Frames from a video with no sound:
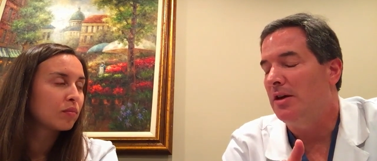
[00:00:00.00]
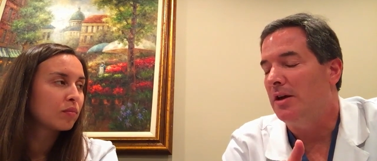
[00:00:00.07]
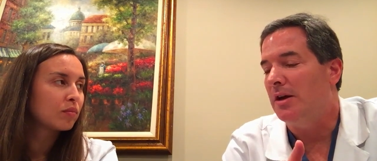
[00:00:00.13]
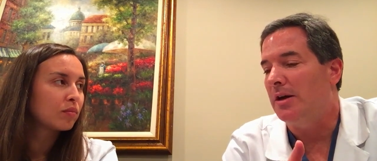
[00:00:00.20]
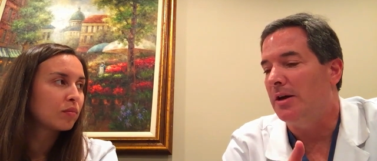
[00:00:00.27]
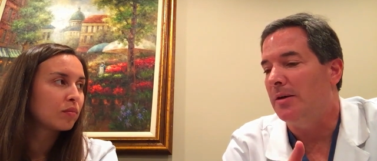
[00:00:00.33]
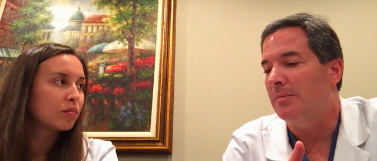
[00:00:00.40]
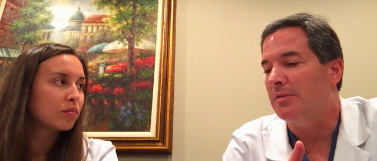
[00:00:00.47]

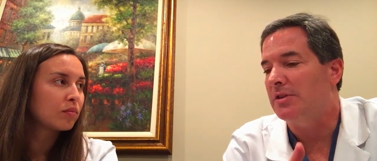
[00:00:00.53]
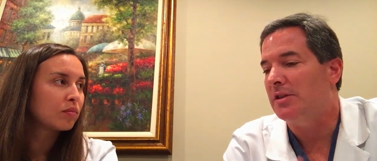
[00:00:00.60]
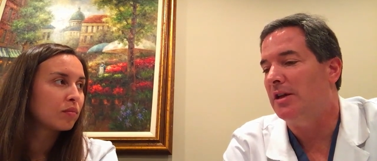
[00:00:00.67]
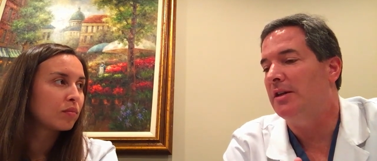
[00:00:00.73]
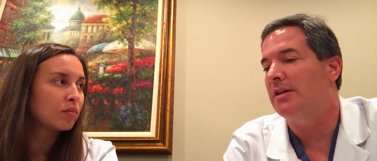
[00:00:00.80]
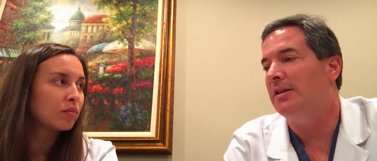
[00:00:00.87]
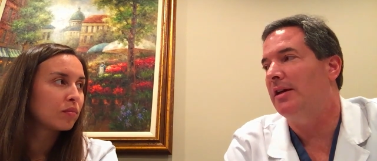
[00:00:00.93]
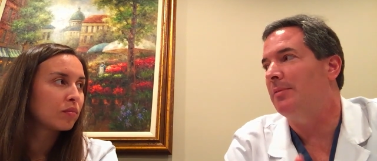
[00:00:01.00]

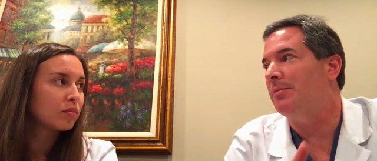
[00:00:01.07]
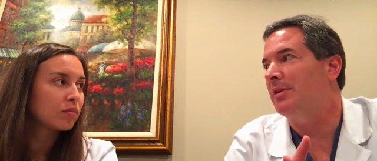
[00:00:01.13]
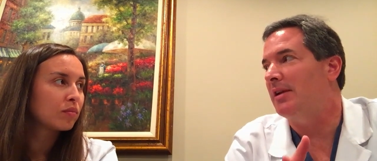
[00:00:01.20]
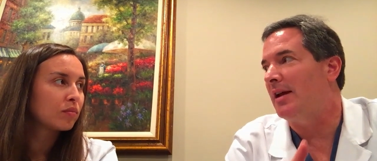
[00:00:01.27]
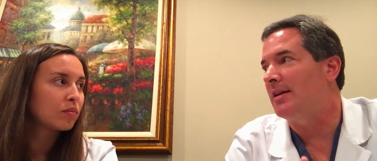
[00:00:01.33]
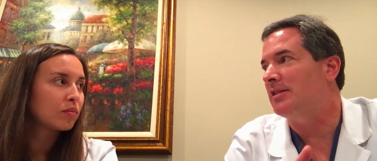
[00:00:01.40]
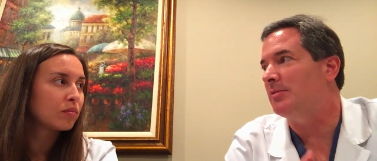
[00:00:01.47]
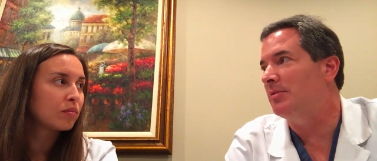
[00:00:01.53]
Speaker 1: cellulite, but it
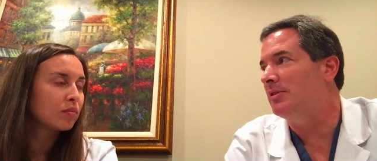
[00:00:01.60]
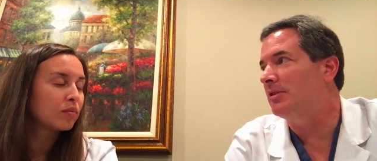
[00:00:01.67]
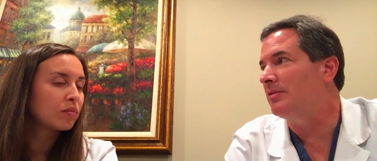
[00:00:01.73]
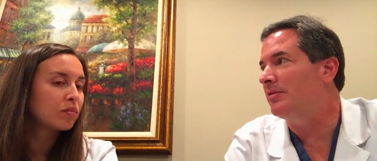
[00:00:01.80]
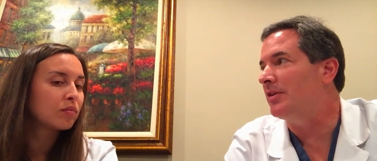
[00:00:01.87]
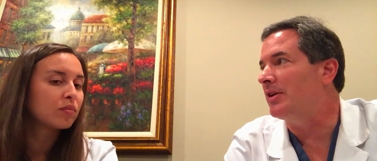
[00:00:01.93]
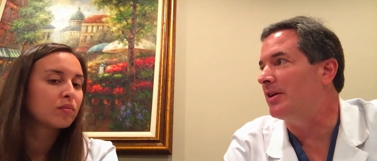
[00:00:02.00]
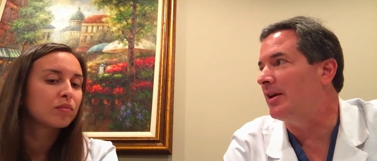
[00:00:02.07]
has to be done
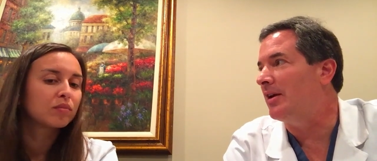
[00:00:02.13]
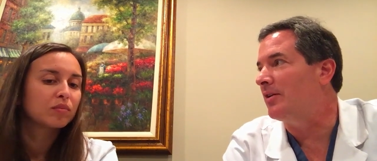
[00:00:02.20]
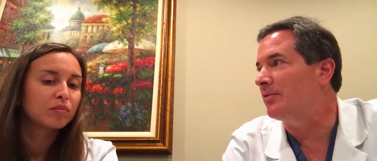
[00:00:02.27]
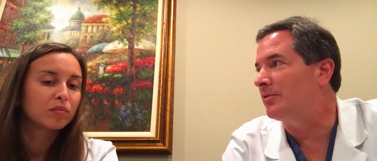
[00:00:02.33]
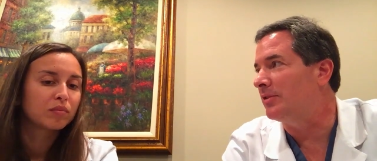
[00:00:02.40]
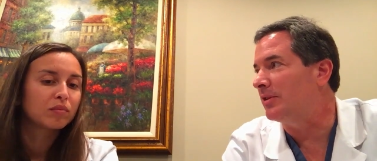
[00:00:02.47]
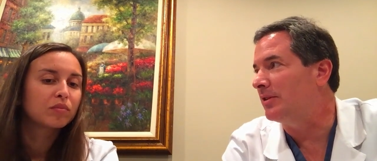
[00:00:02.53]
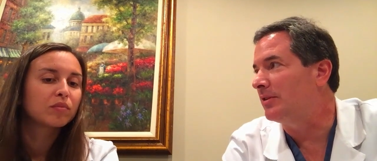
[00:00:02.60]
very
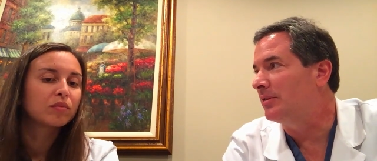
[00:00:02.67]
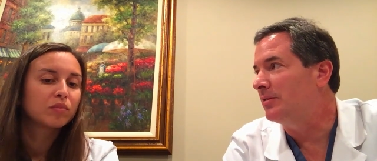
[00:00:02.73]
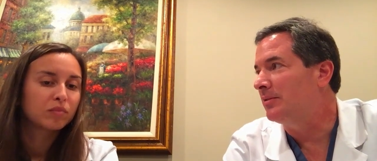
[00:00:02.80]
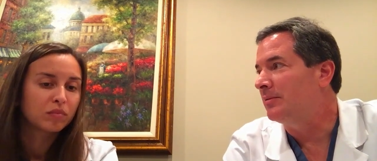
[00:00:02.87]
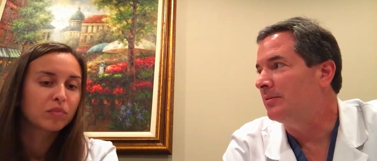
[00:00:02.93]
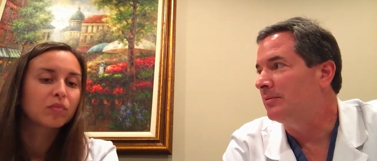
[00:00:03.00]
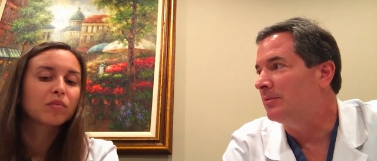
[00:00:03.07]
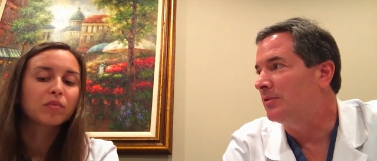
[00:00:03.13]
carefully
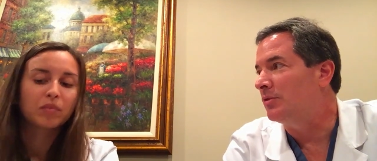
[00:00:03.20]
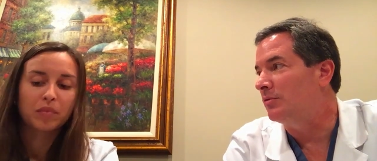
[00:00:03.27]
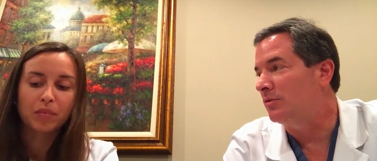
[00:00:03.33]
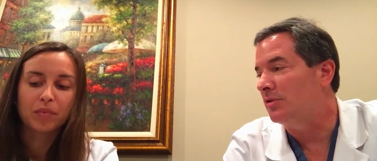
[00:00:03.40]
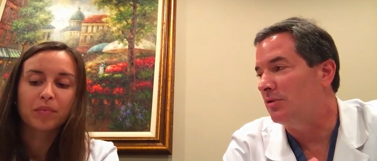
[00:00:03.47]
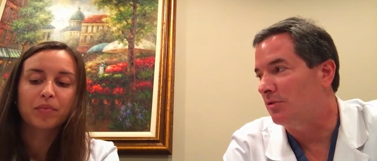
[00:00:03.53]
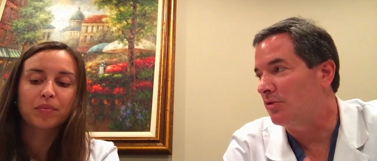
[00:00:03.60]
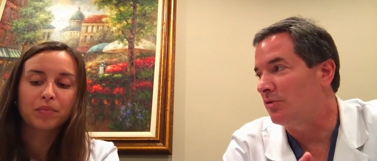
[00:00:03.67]

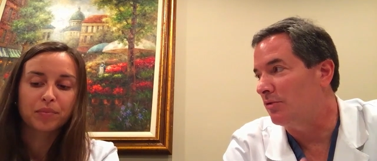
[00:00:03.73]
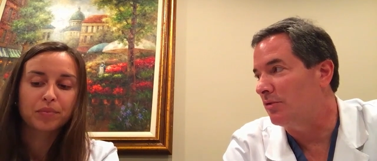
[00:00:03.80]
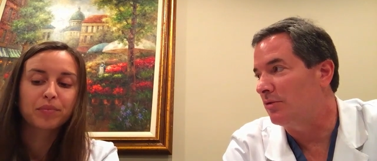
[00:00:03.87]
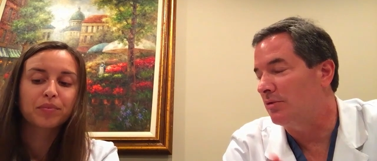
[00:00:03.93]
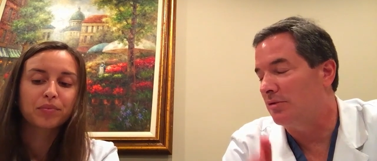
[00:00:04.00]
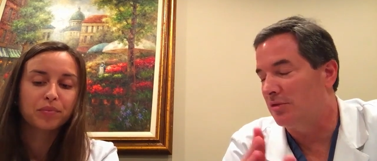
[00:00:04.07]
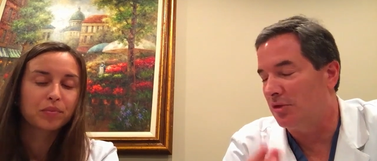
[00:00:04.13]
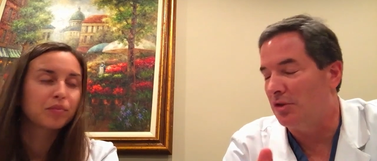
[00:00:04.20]

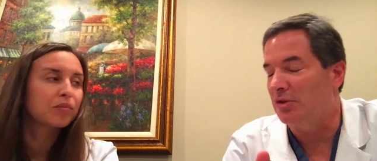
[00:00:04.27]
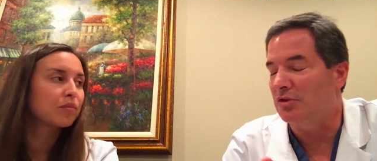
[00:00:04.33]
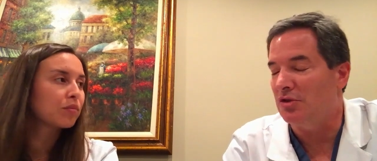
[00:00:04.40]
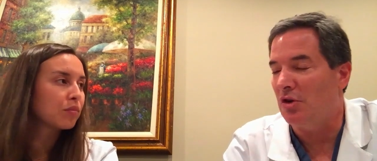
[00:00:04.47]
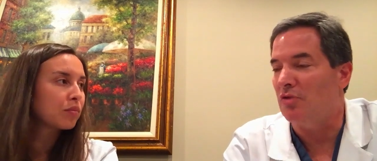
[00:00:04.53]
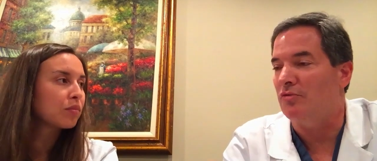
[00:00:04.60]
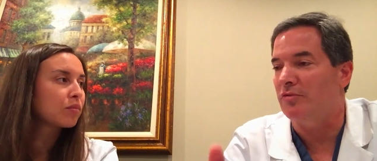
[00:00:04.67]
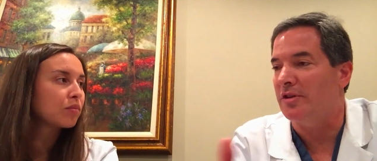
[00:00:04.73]
so you
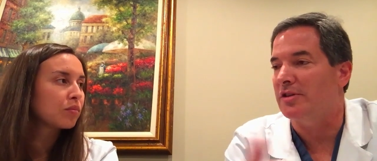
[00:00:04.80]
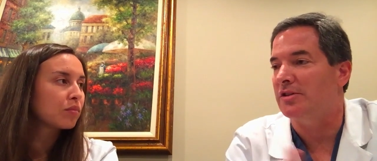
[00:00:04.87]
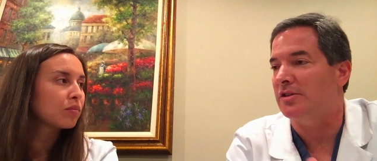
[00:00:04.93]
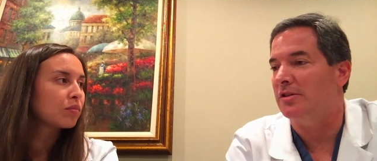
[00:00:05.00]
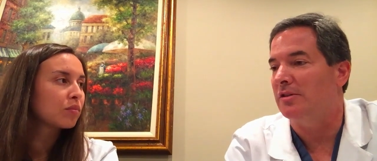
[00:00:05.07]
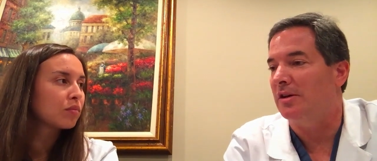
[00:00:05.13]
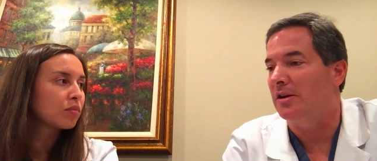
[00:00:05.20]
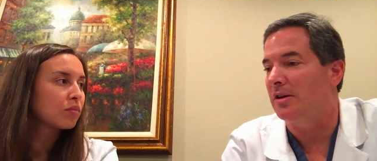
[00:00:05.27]
don't risk
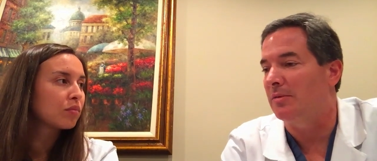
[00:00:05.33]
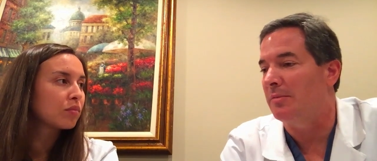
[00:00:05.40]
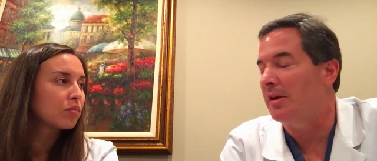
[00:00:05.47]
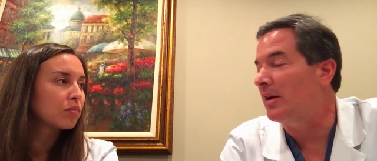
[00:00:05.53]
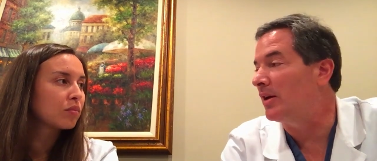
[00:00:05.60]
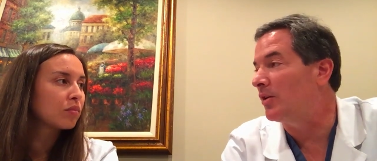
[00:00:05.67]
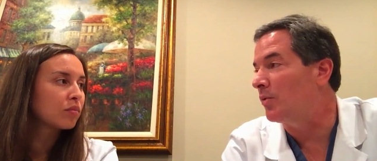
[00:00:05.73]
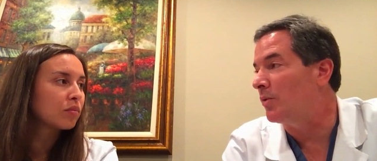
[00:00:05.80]
making
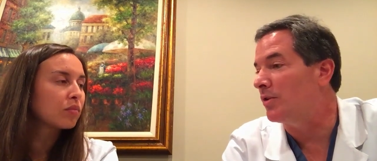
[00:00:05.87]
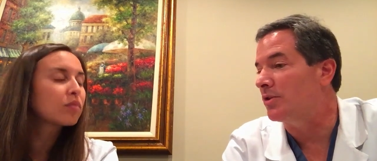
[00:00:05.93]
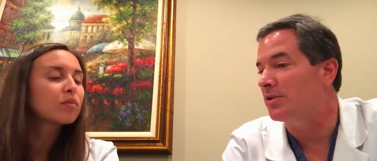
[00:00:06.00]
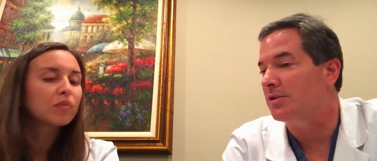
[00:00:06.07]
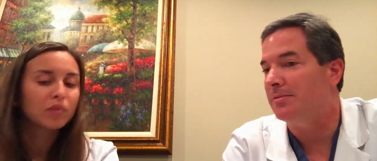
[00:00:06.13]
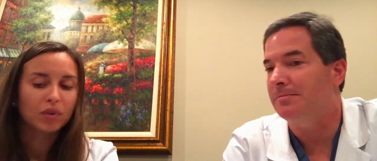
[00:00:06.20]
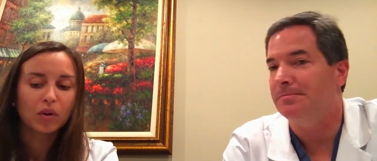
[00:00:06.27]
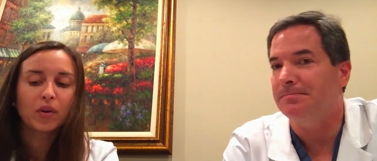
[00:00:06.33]
it worse.
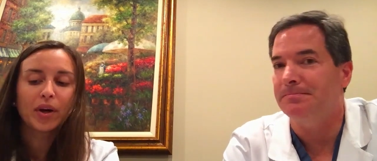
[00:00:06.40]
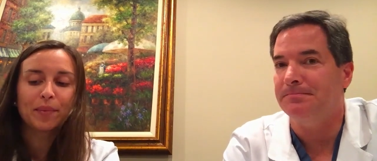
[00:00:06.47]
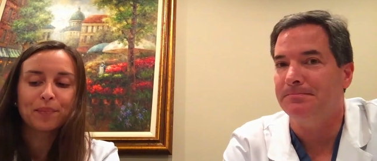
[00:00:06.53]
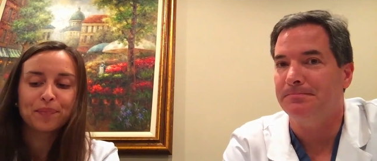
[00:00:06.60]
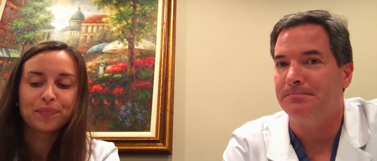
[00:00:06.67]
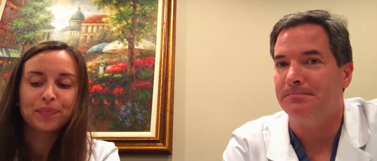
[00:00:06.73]
Okay.